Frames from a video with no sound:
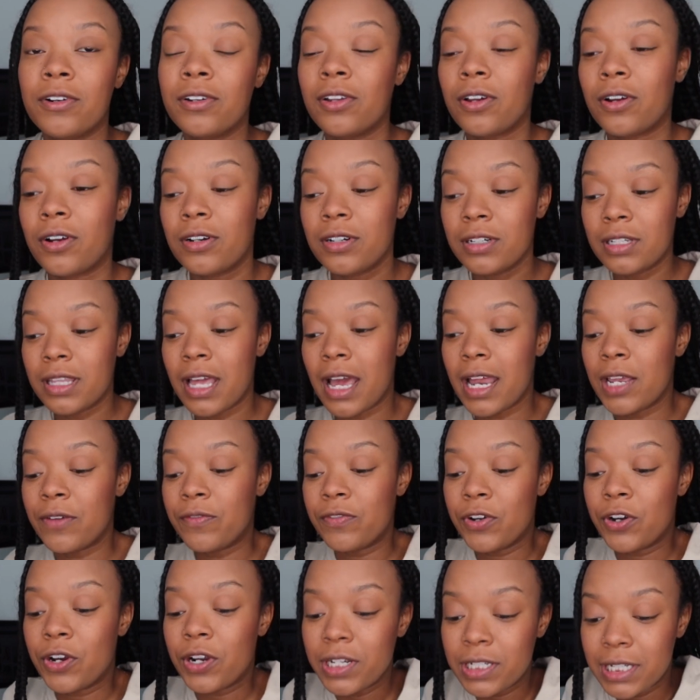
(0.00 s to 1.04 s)
learned, that
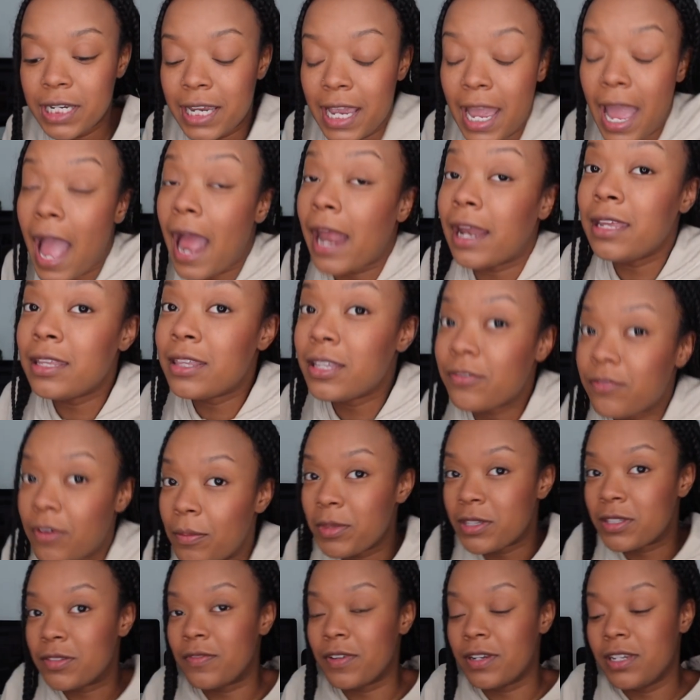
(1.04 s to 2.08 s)
if you're gonna take anything
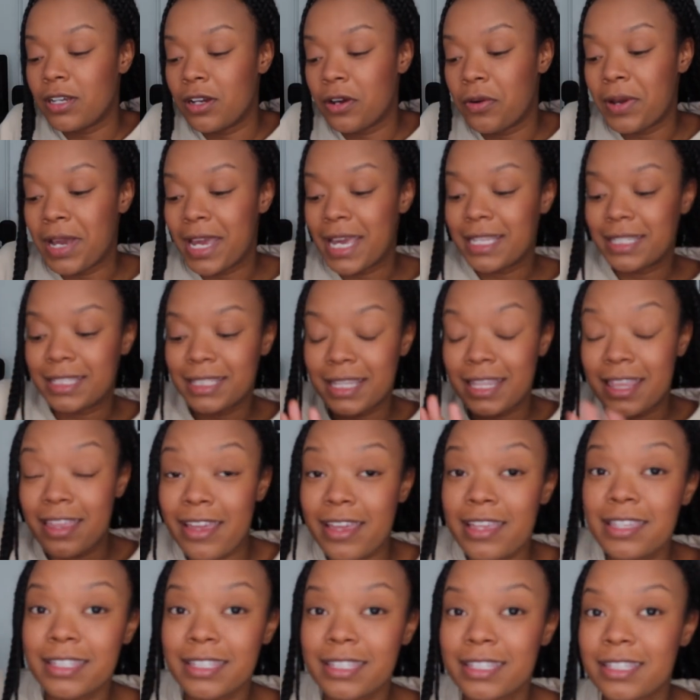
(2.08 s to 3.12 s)
from this video, it's
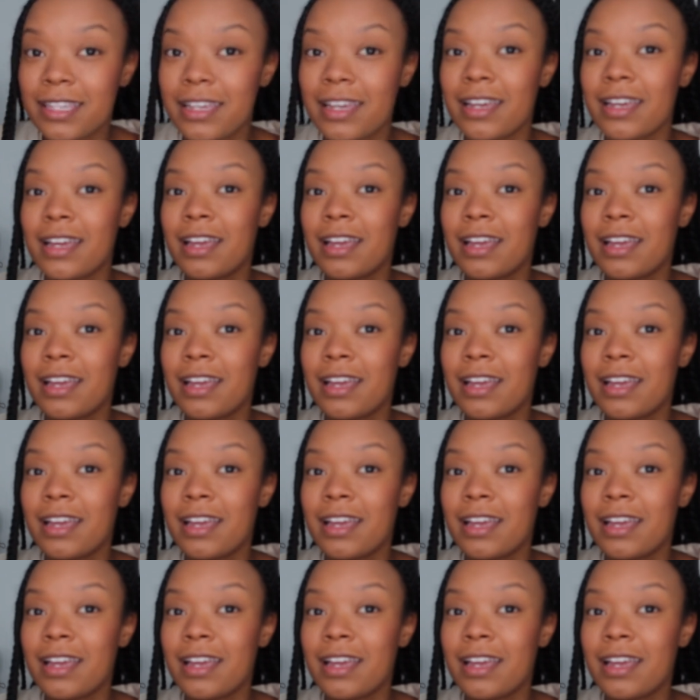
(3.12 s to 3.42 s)
this,